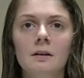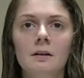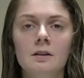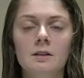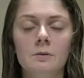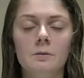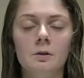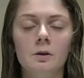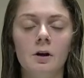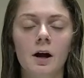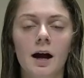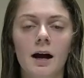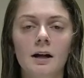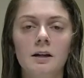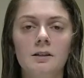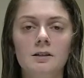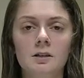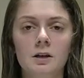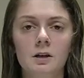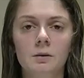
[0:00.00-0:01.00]
some of their
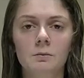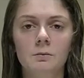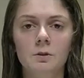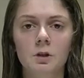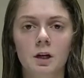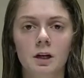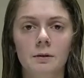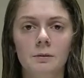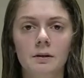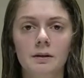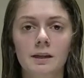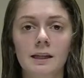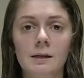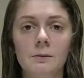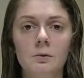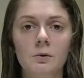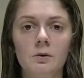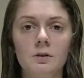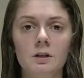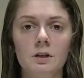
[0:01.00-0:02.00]
ads talking about
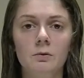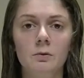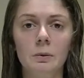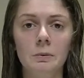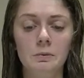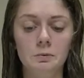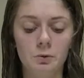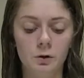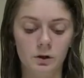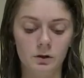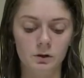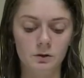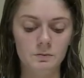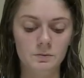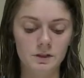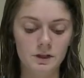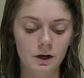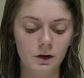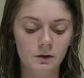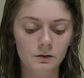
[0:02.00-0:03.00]
labels that women put on
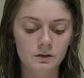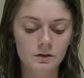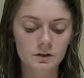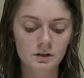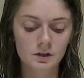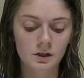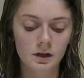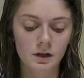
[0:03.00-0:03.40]
themselves.